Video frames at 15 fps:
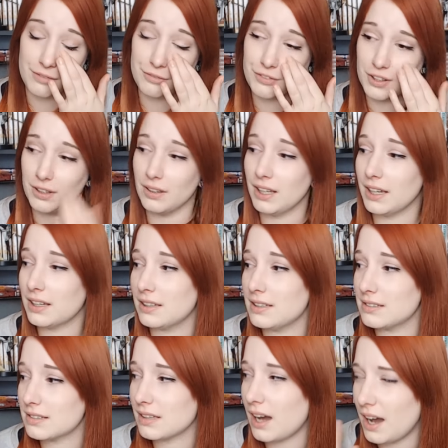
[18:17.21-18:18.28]
feel like it
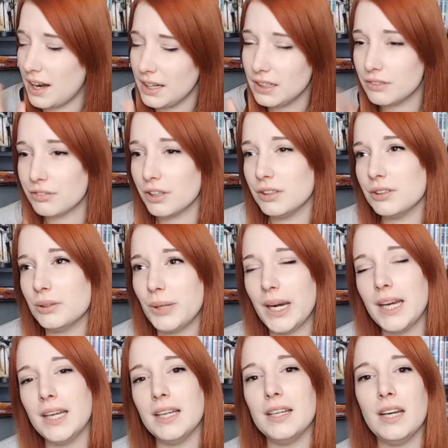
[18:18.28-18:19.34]
is kind of
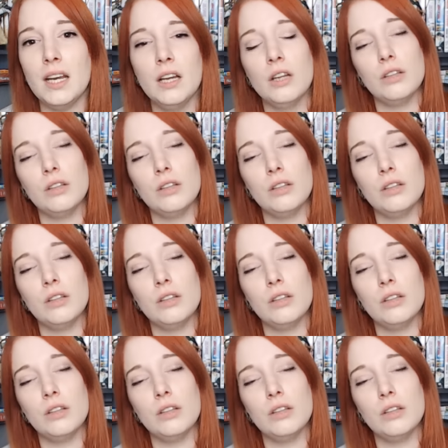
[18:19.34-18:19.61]
underrated.